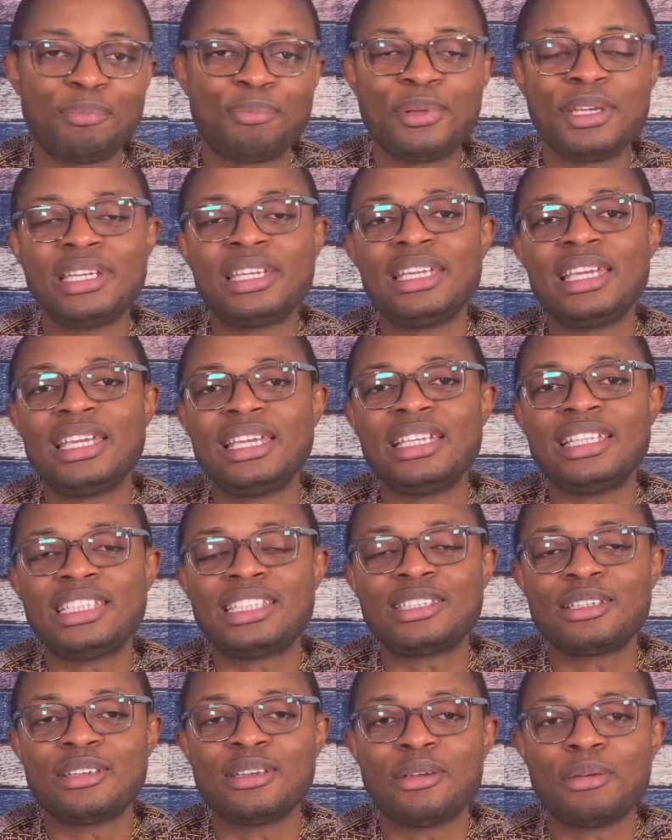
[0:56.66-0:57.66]
PDA
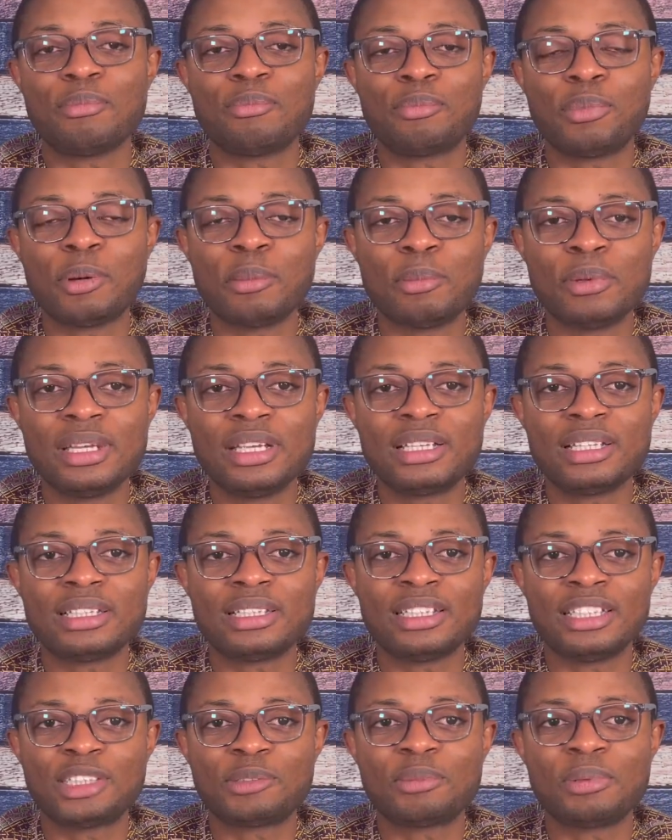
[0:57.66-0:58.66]
is
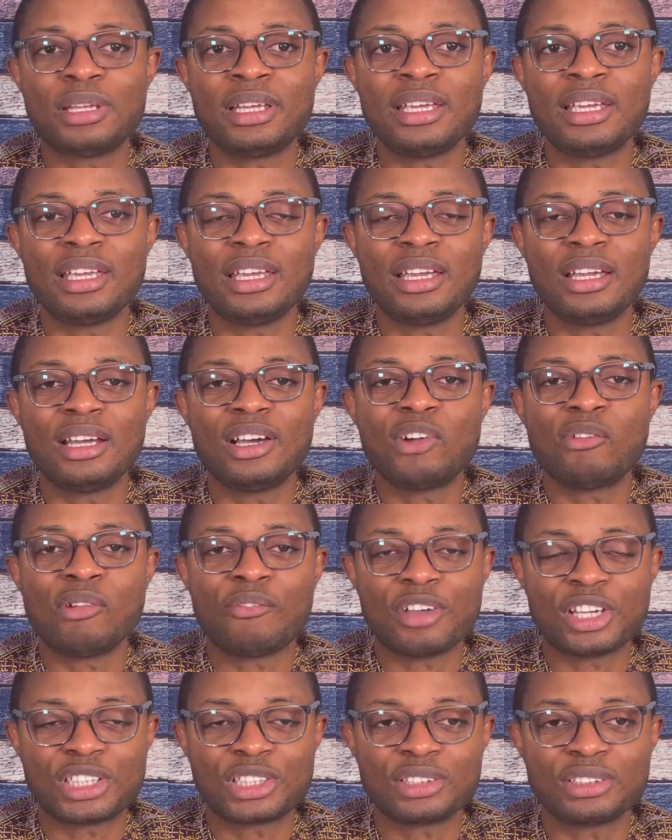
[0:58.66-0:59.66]
public display of
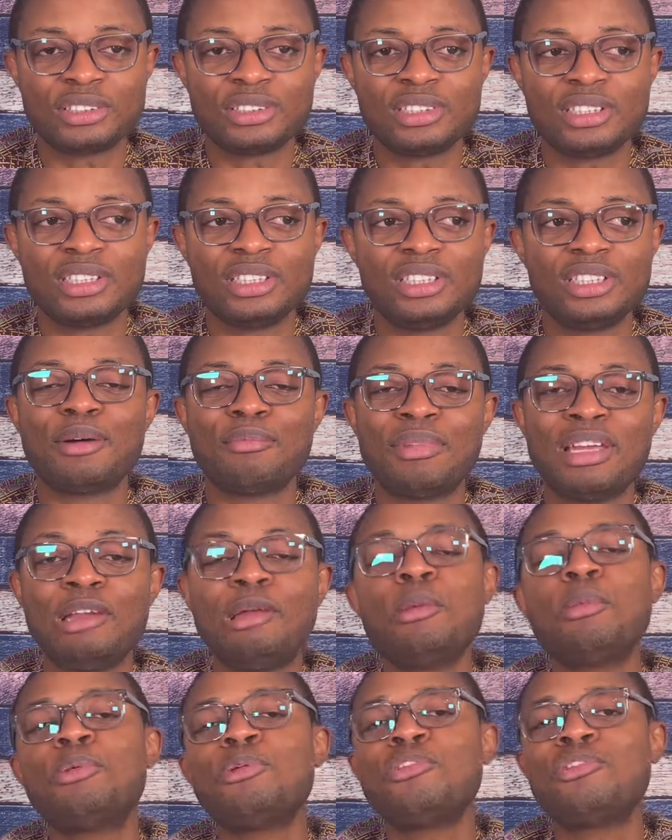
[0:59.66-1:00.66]
affection.
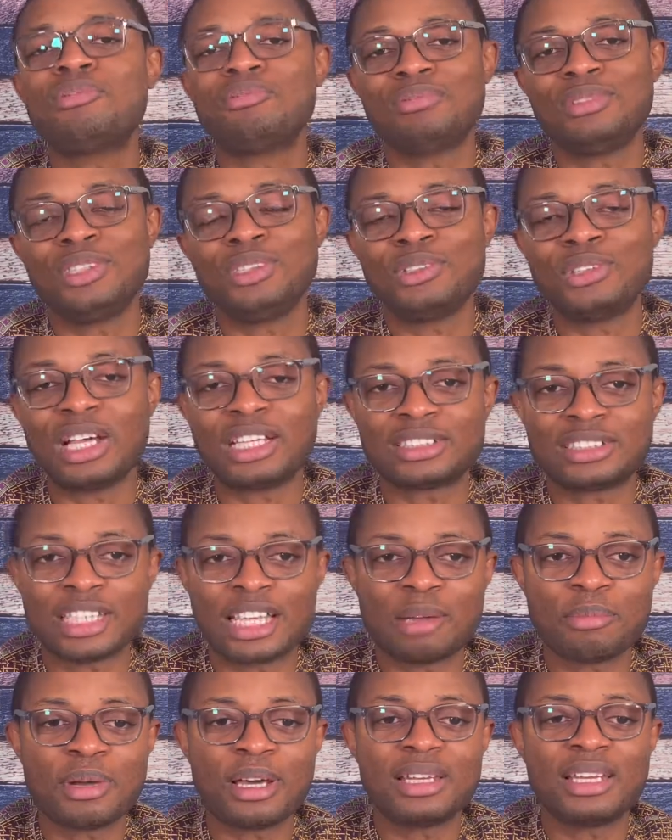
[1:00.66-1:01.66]
Many people, you know, are
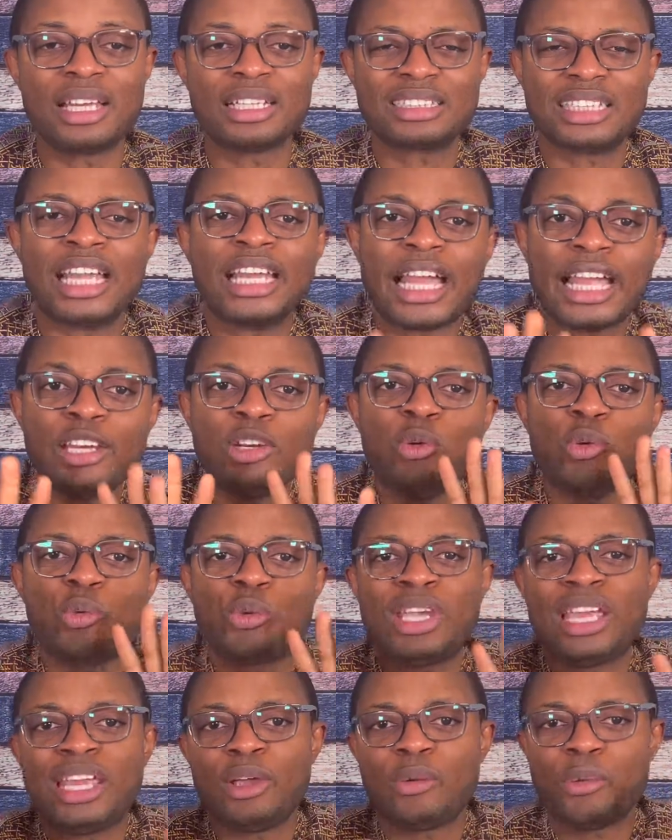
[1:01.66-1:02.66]
shy about that. I know
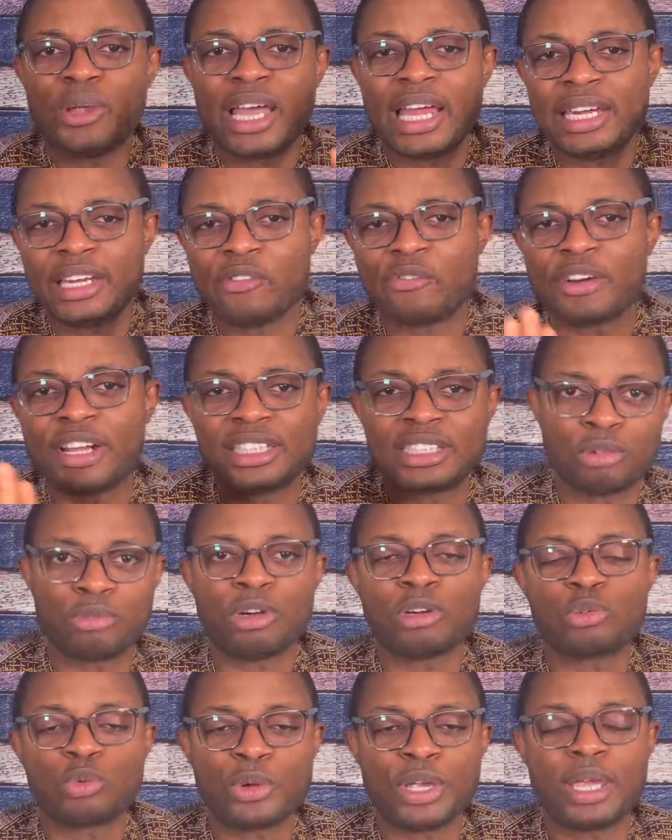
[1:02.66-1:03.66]
we are different in
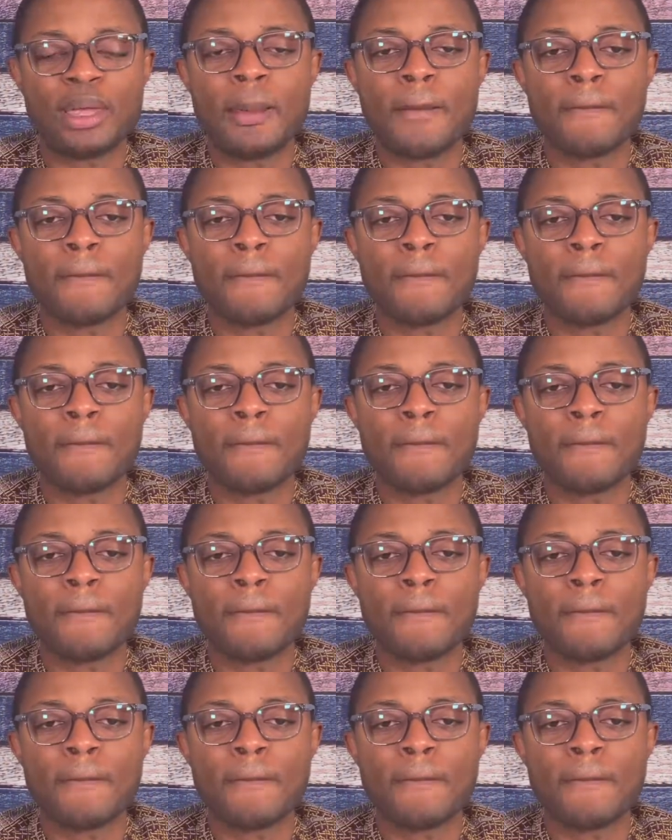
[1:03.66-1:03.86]
one way,